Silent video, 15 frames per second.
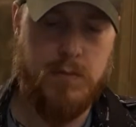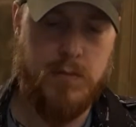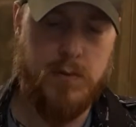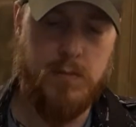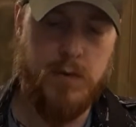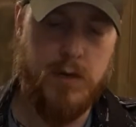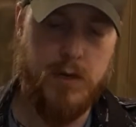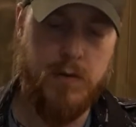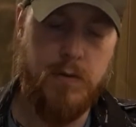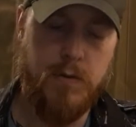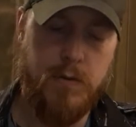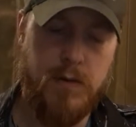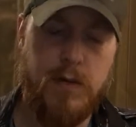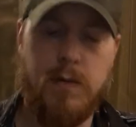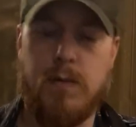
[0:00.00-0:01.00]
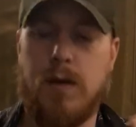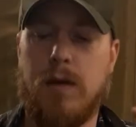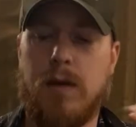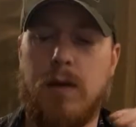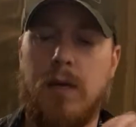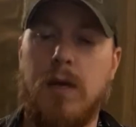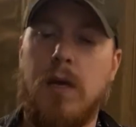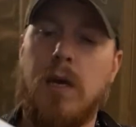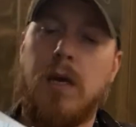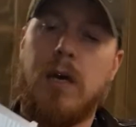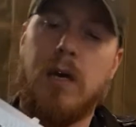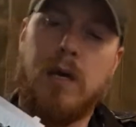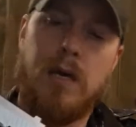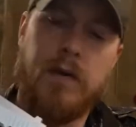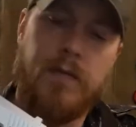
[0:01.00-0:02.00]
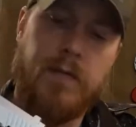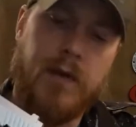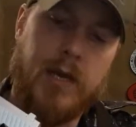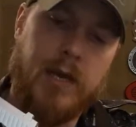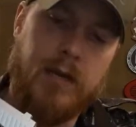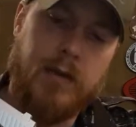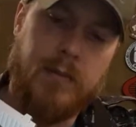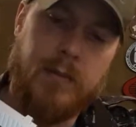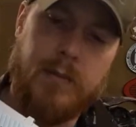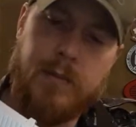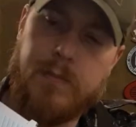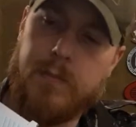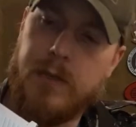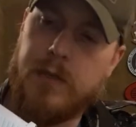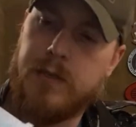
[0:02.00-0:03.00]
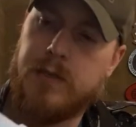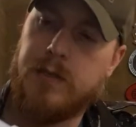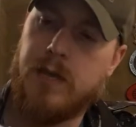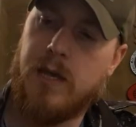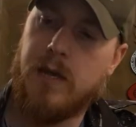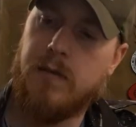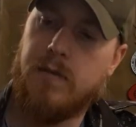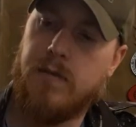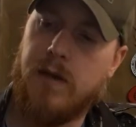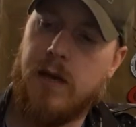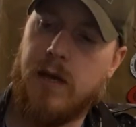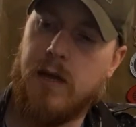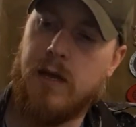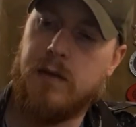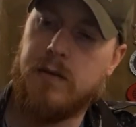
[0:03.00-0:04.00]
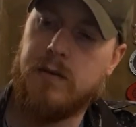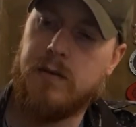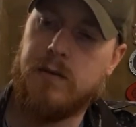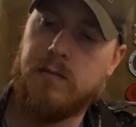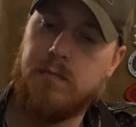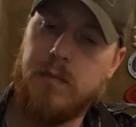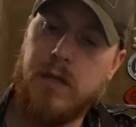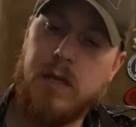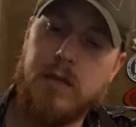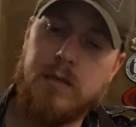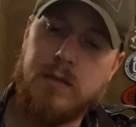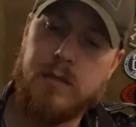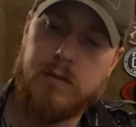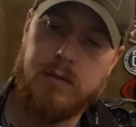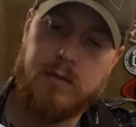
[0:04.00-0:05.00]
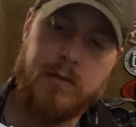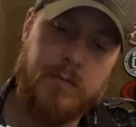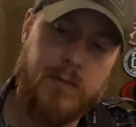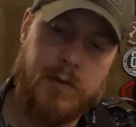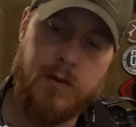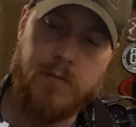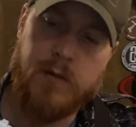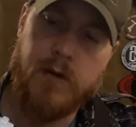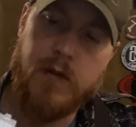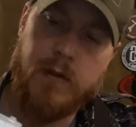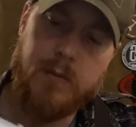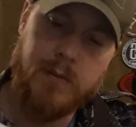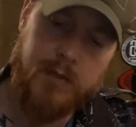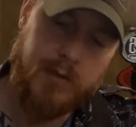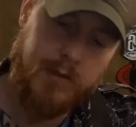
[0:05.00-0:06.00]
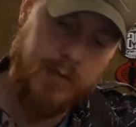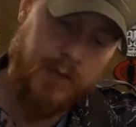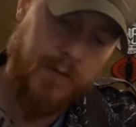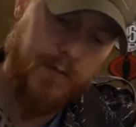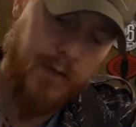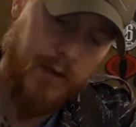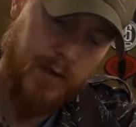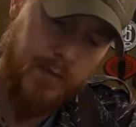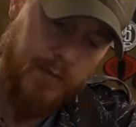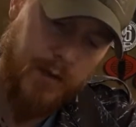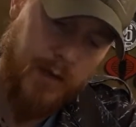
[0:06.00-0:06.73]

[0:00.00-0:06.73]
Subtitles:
don't want to go up, there we go, flick it up in safe, and it's a pretty reliable little safety.